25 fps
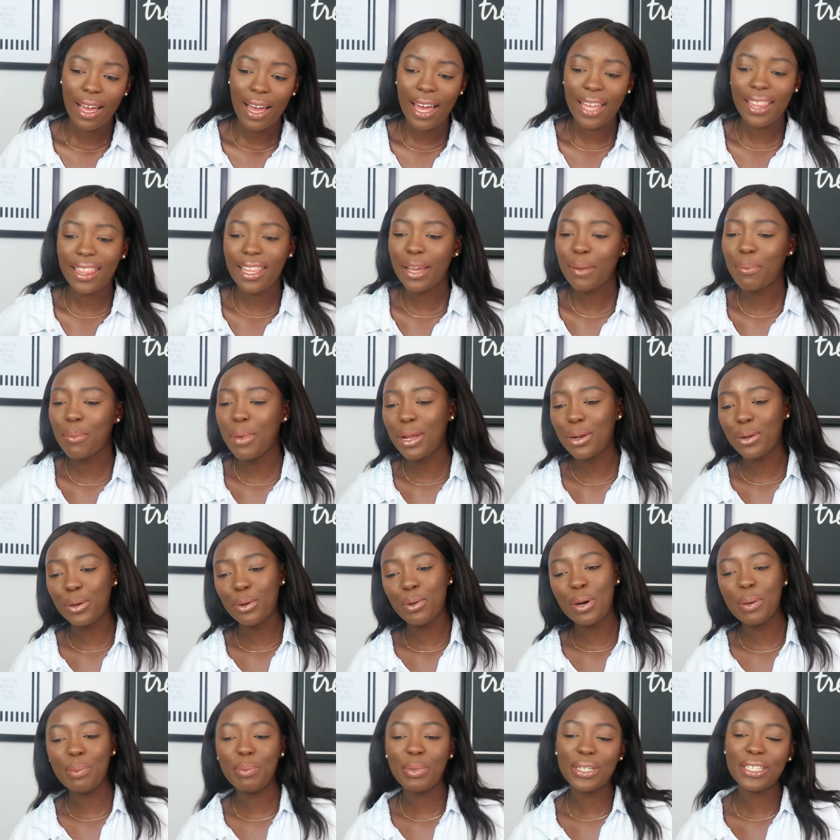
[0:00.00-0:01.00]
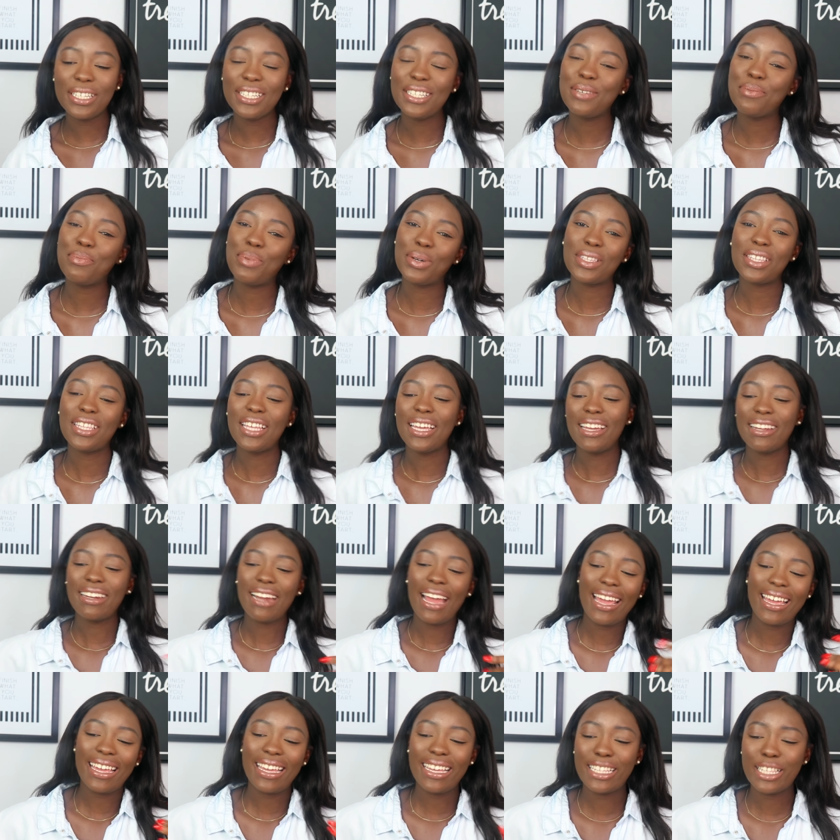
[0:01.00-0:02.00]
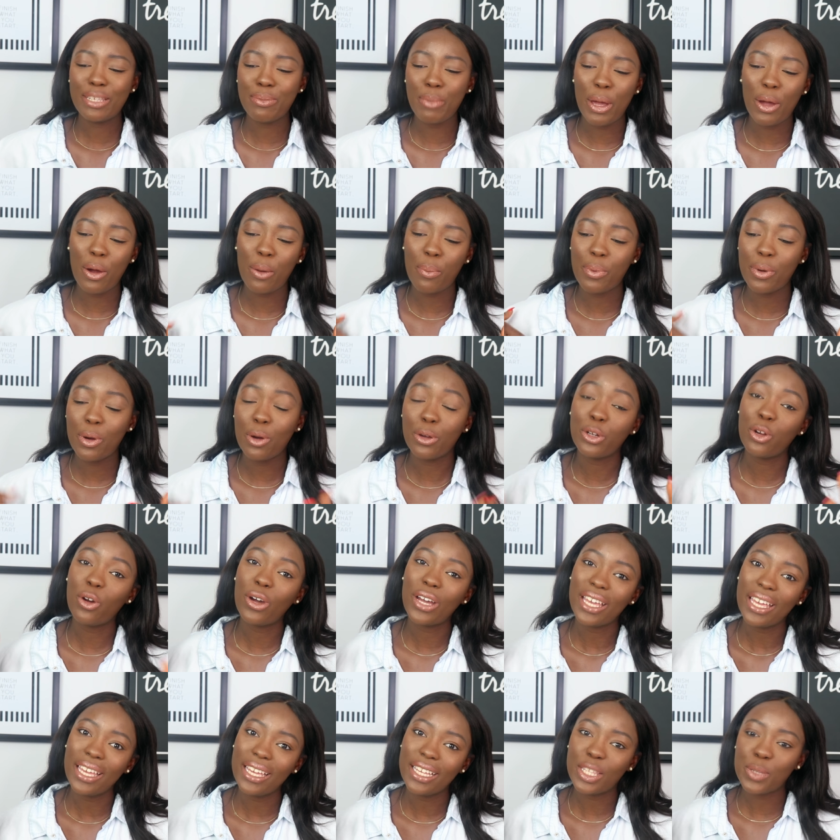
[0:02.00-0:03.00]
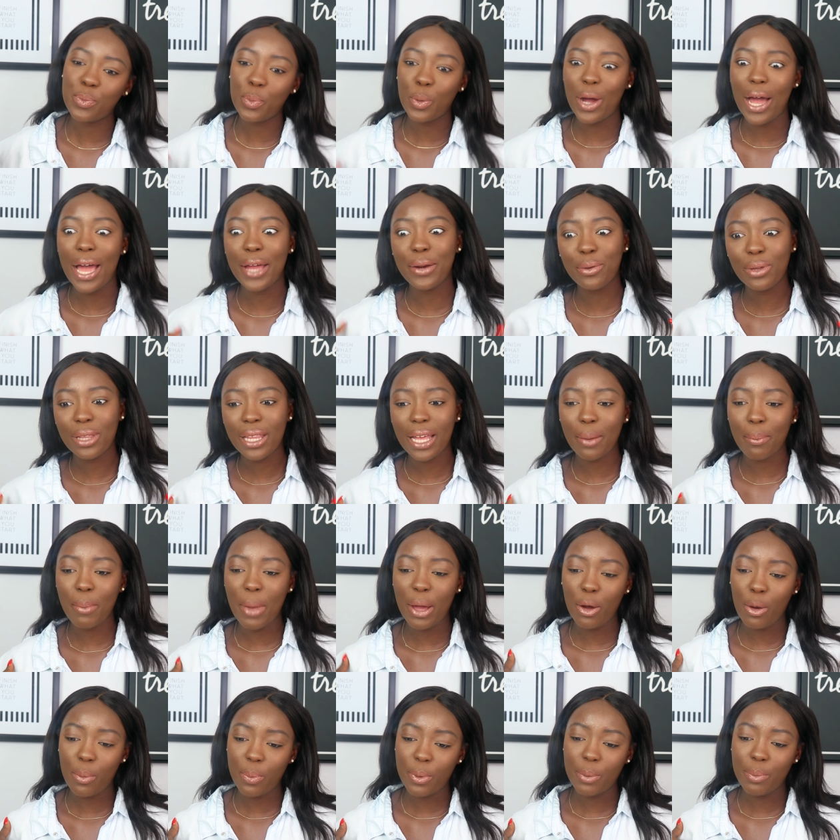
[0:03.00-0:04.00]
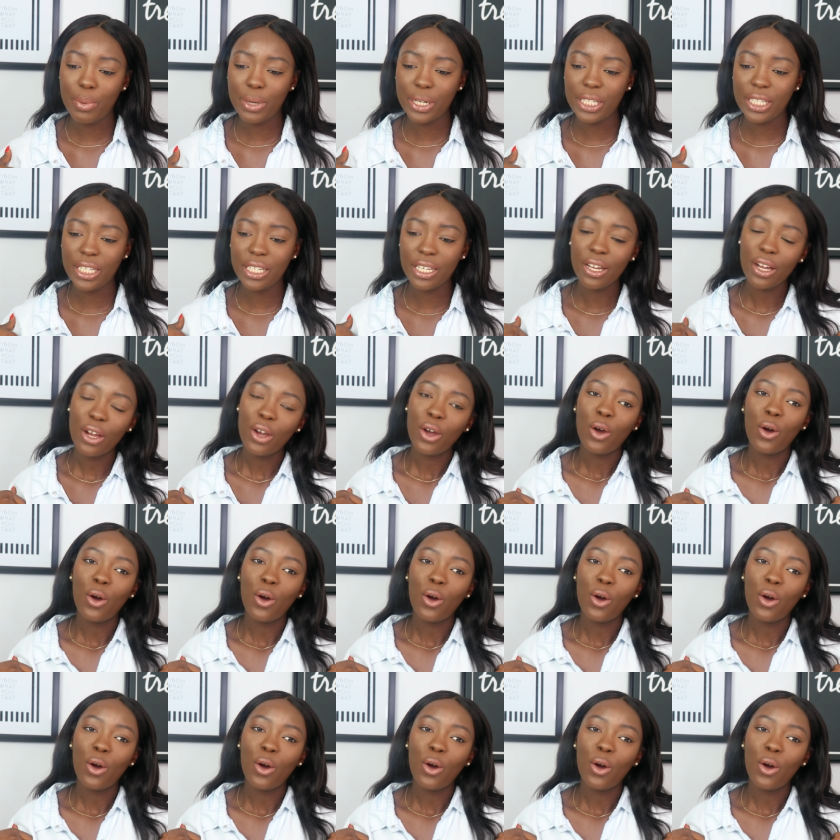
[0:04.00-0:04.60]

I like my lower body, but then I hate my upper, not hate, but I don't like my upper body,